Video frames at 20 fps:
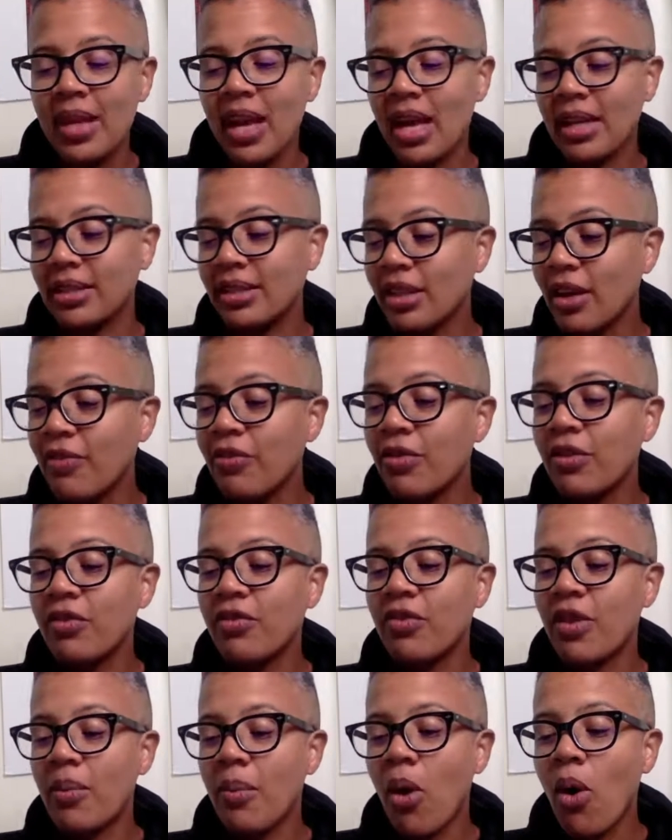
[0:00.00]
I suffered
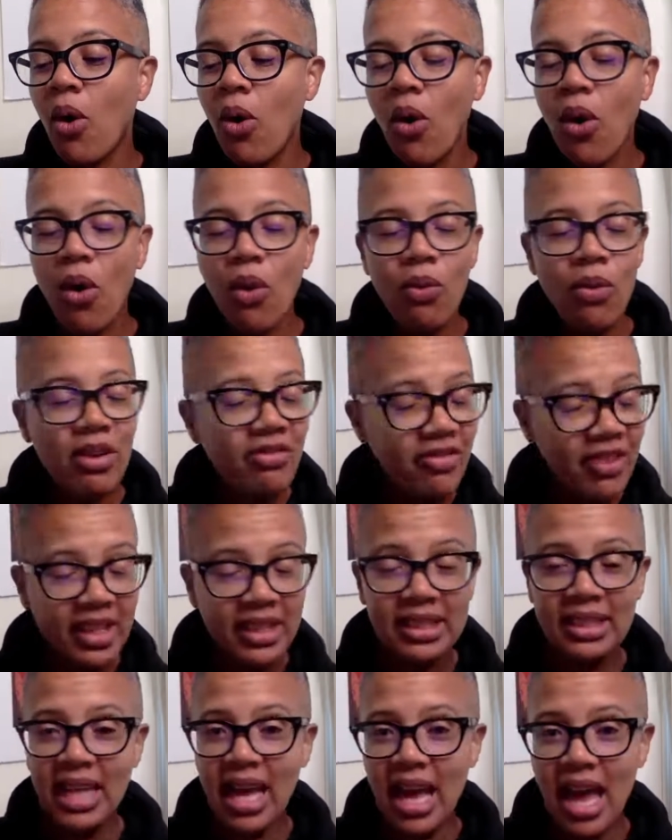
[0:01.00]
from horrific
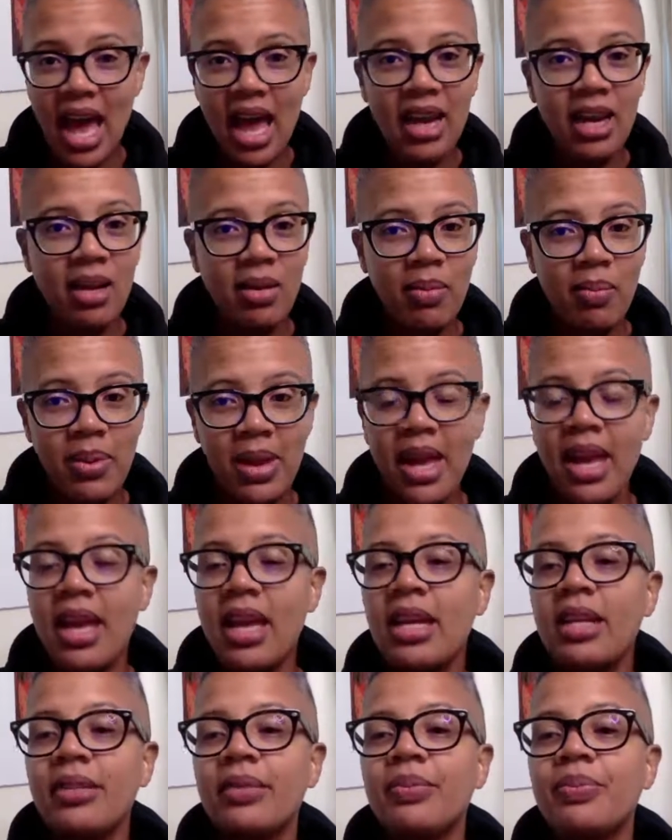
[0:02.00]
sciatica
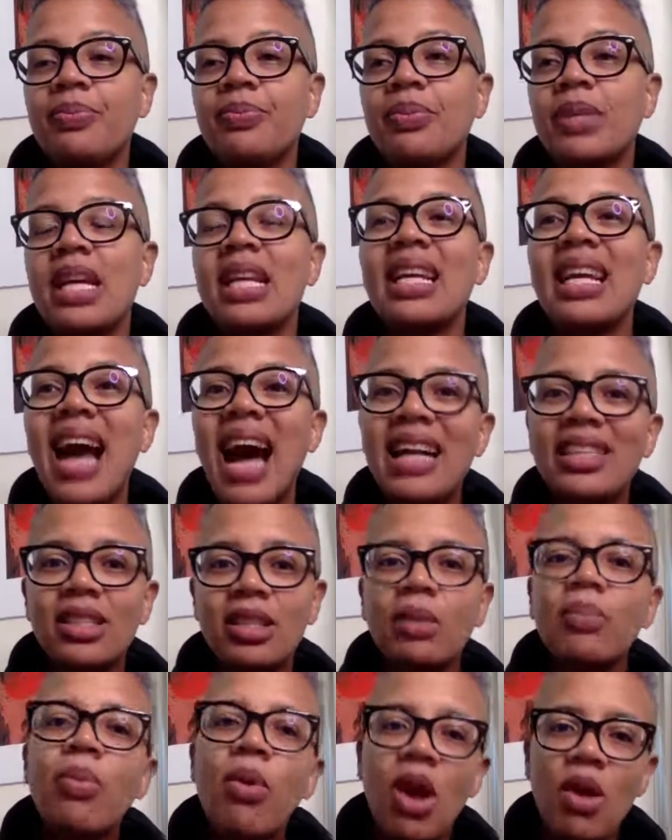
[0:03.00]
pain. It got to
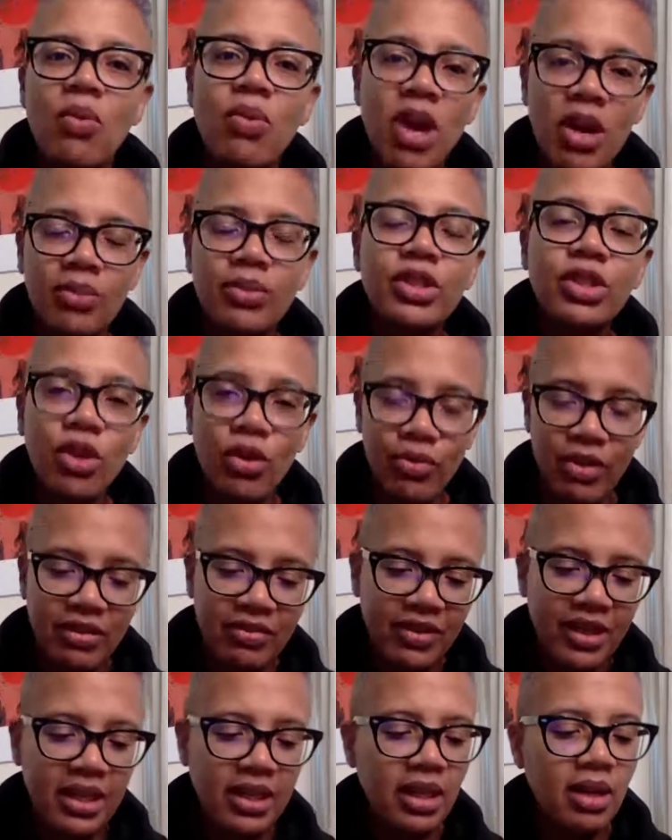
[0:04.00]
the point where it was
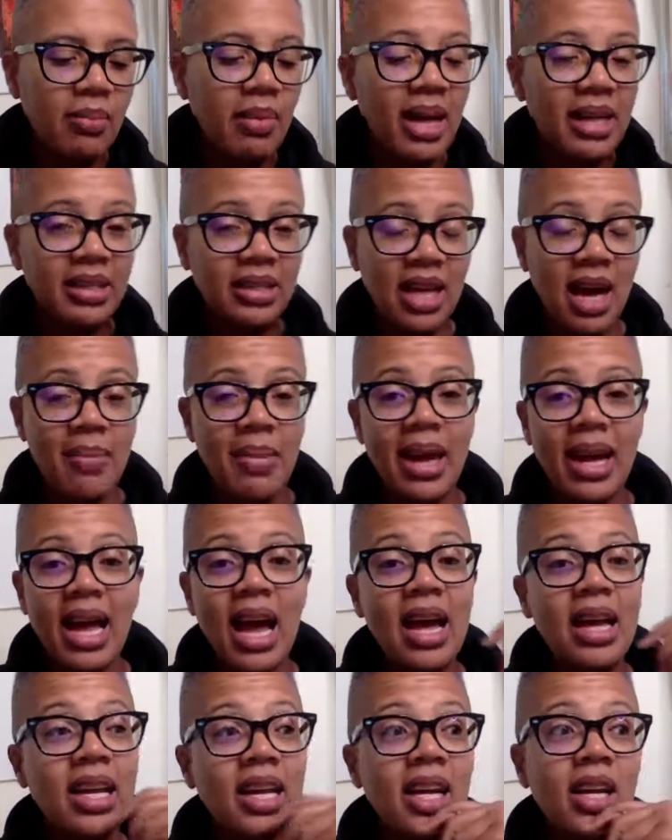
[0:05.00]
horrific. By the time I
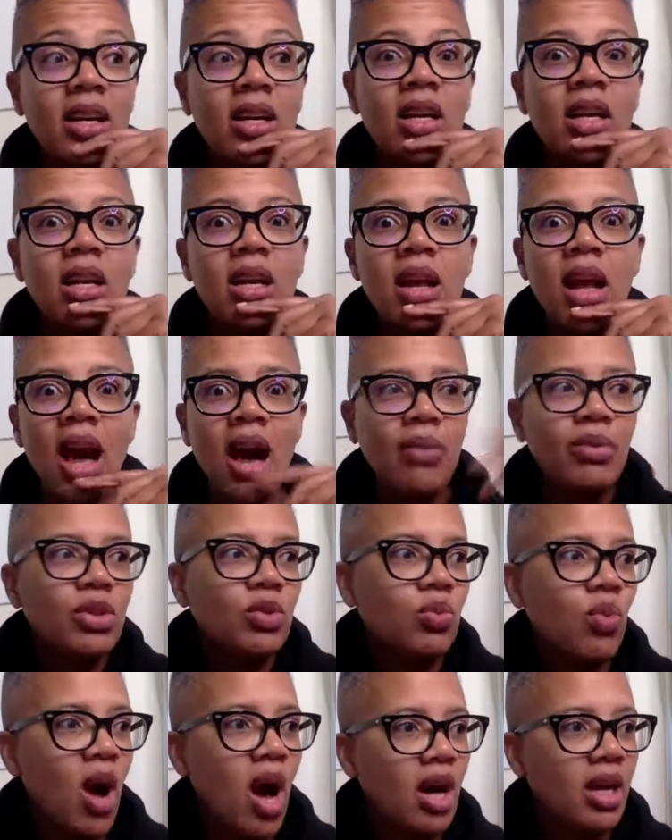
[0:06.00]
got here, I
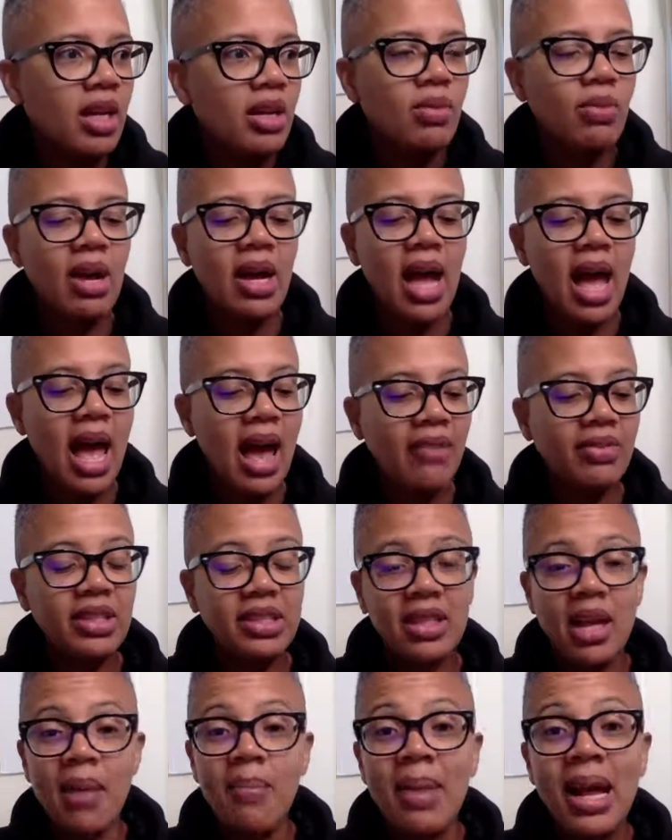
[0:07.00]
was walking around half the
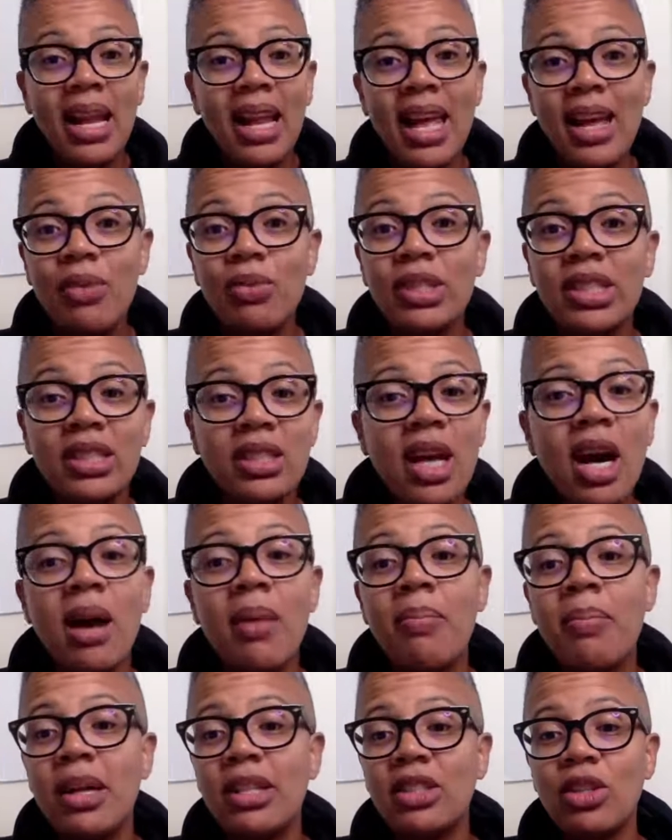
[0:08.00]
time. My leg was
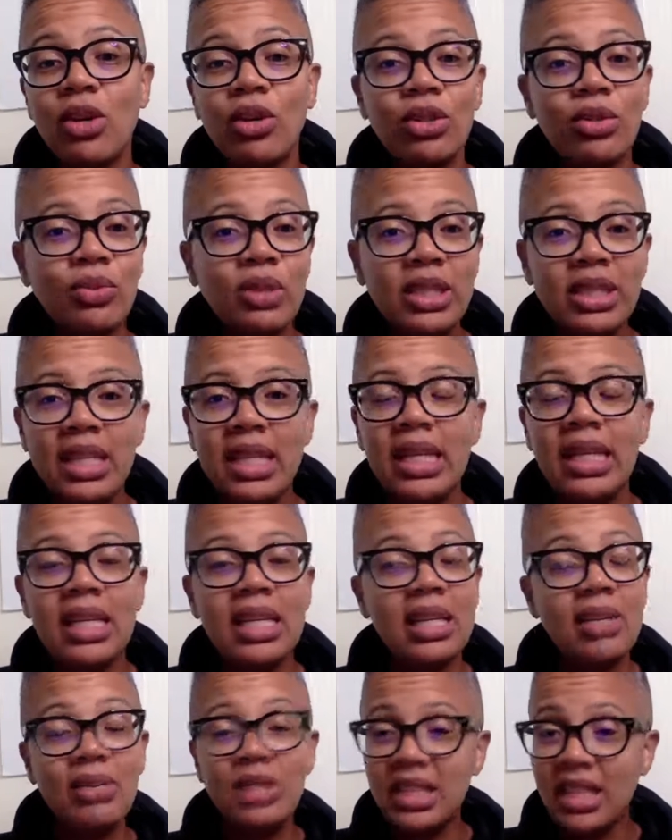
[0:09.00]
numb. My toes were tingling.
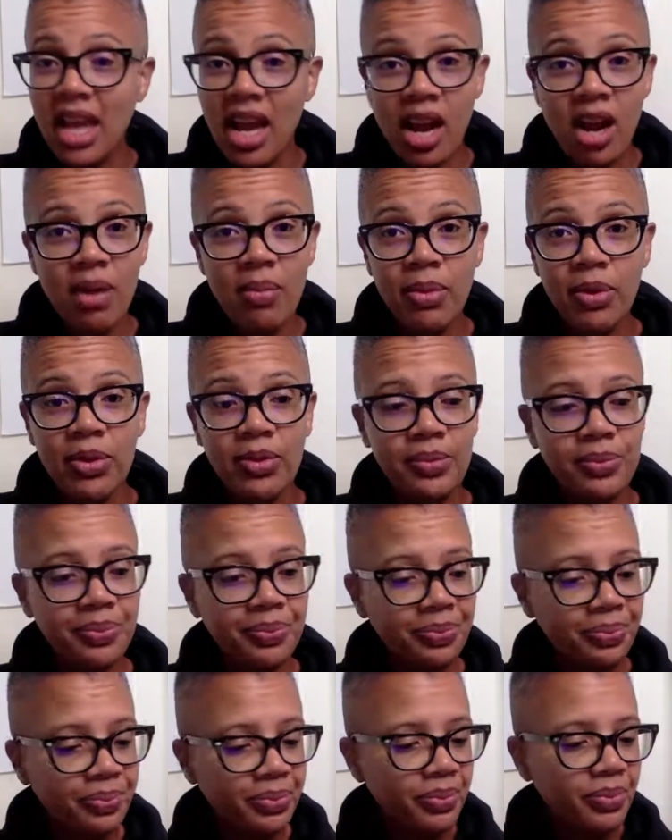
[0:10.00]
It was terrible.
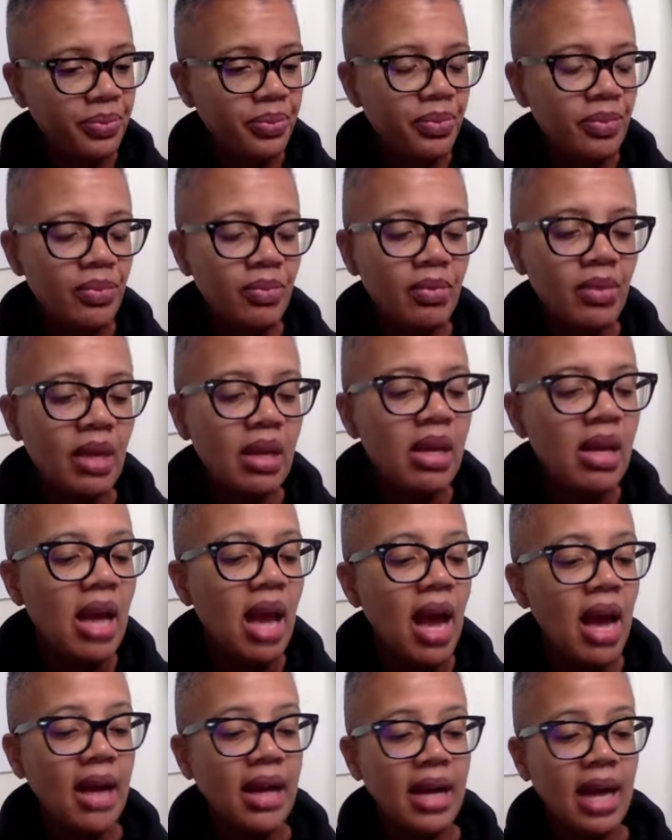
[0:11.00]

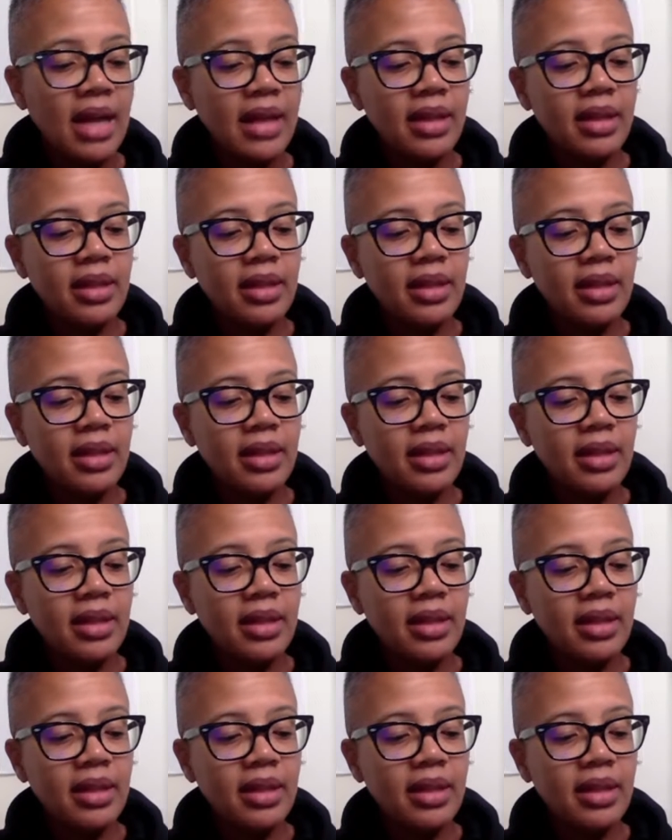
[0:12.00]
I got